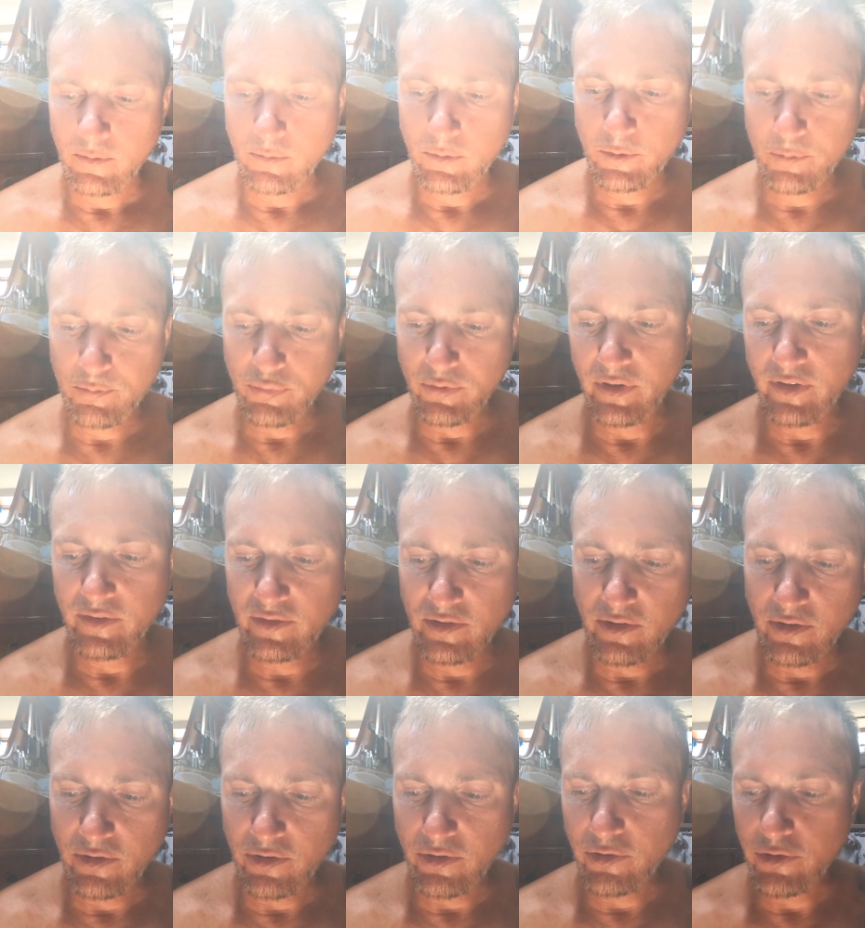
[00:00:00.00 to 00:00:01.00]
it was pretty easy
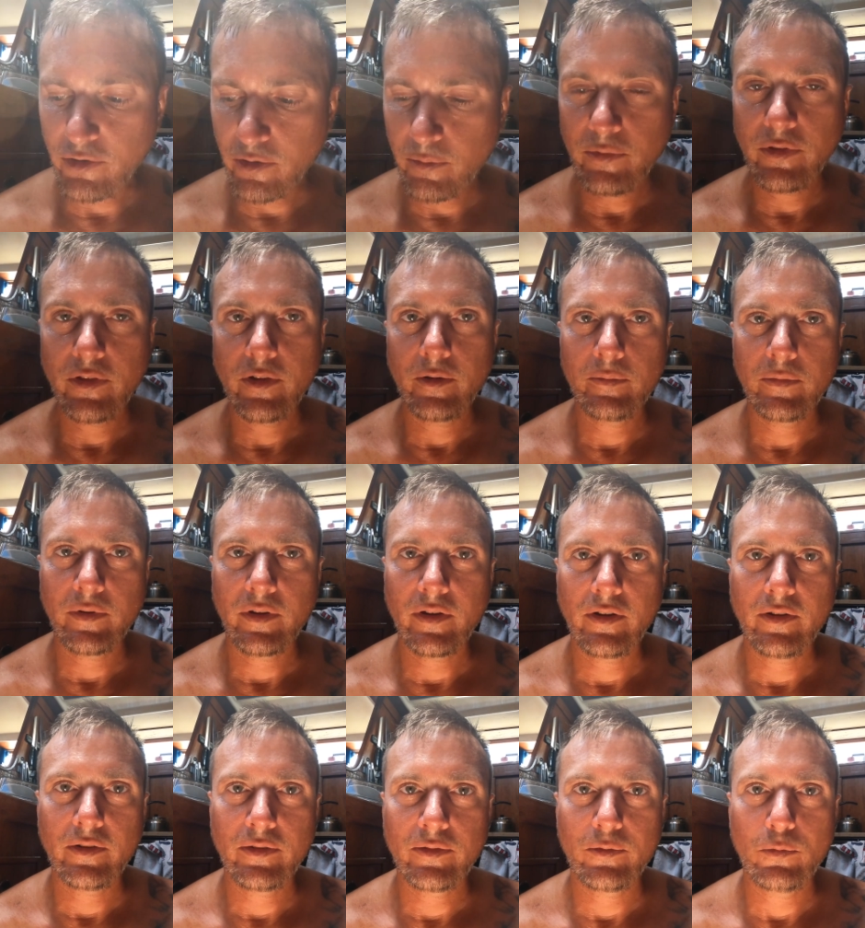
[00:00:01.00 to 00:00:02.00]
to determine them
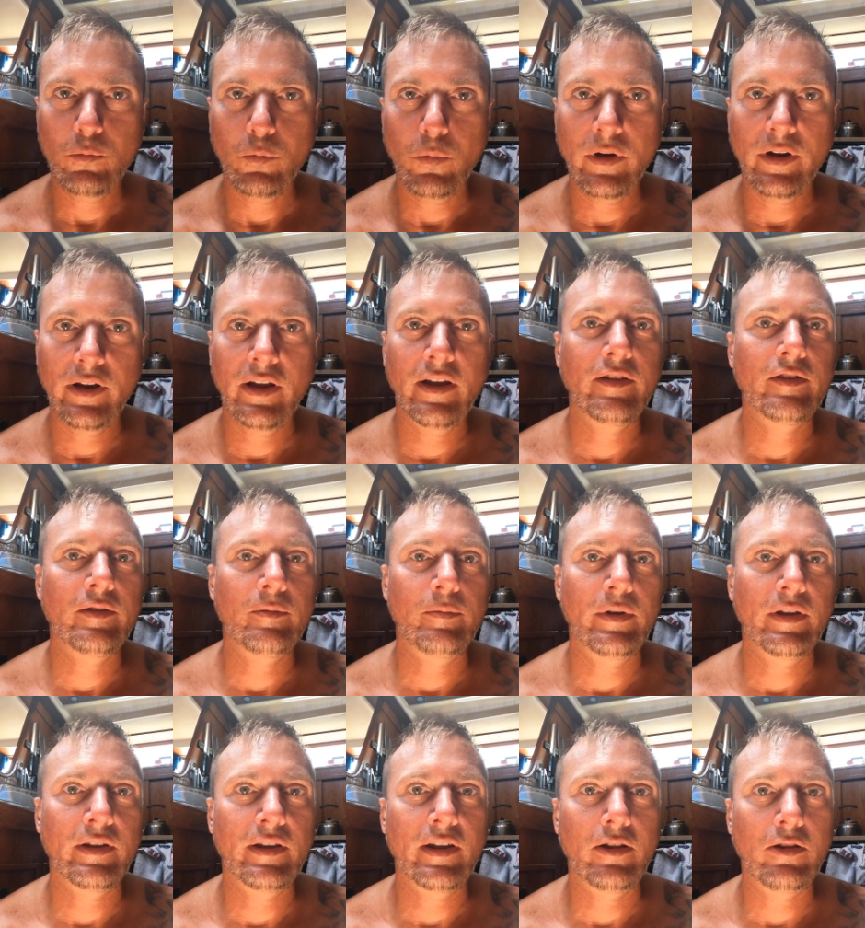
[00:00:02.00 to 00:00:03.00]
because one has a
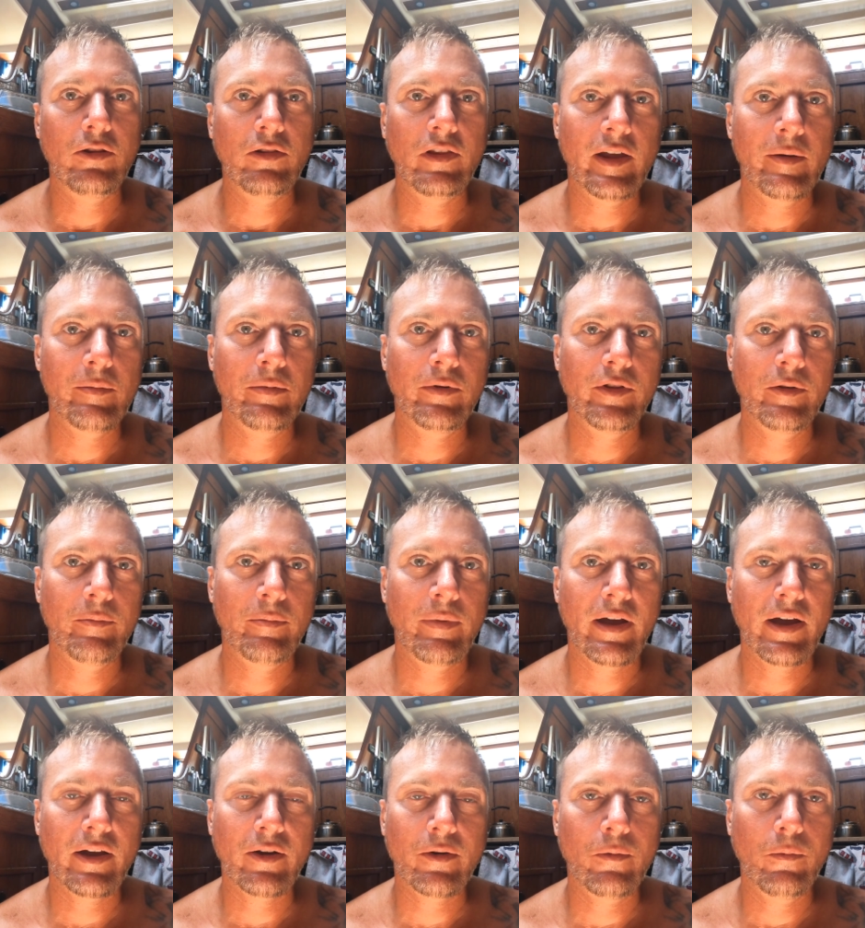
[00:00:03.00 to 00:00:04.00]
big yellow label on the
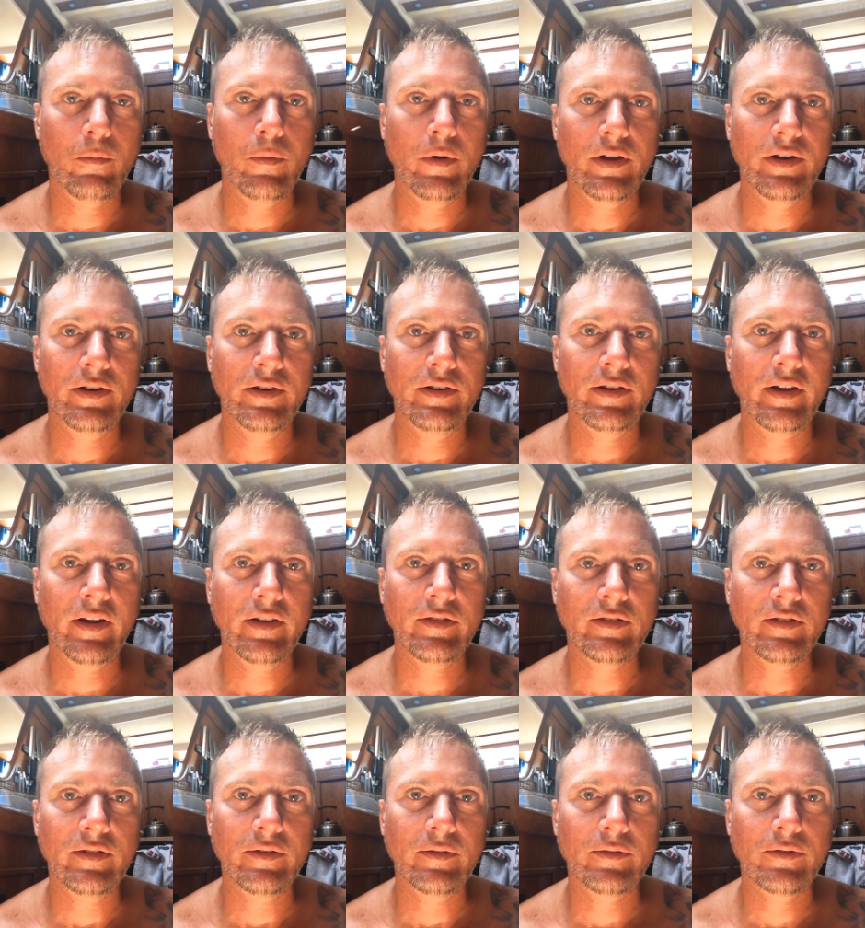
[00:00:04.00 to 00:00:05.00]
back, one
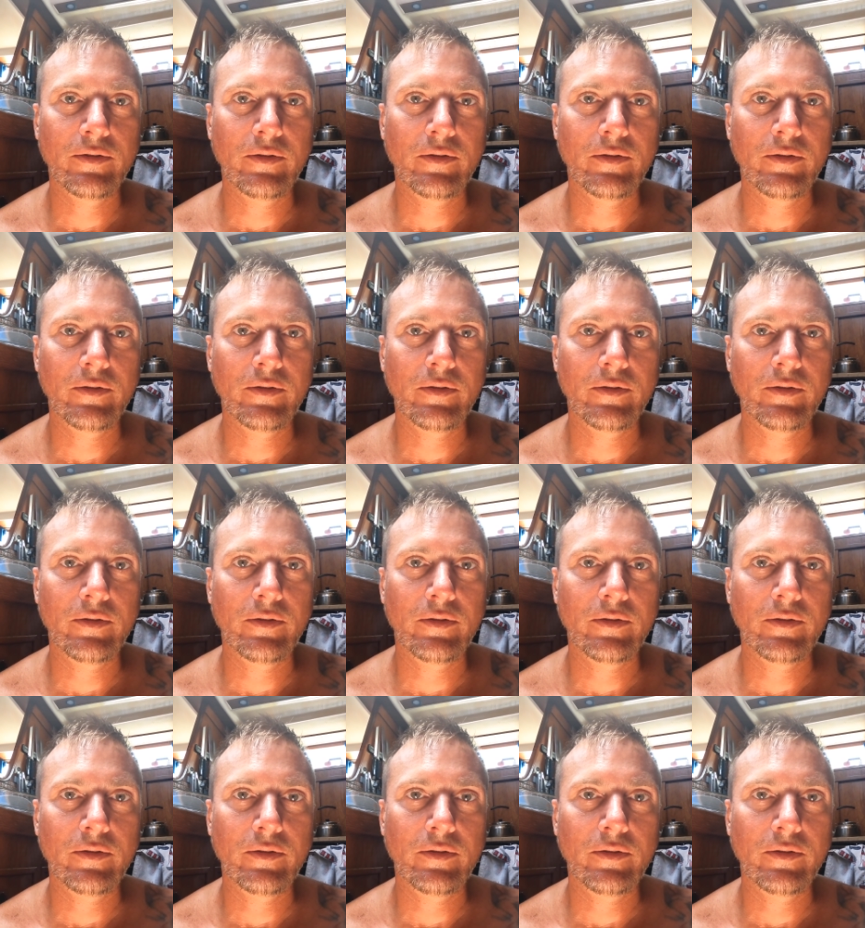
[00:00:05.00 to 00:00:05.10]
doesn't.